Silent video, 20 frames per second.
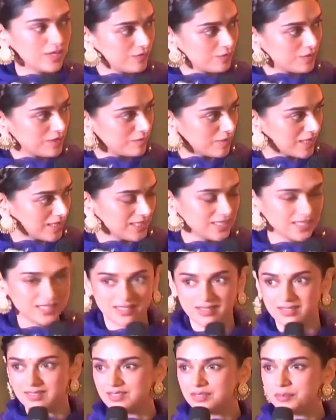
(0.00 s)
And with Mani
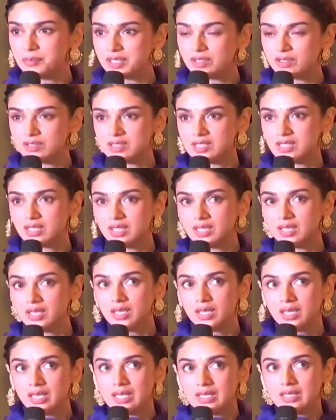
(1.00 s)
sir, because he
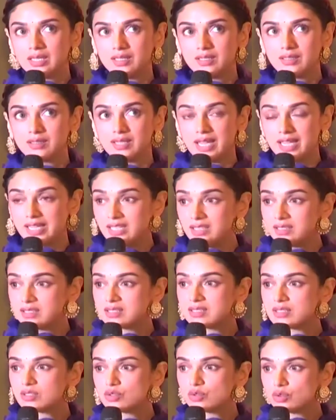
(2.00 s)
writes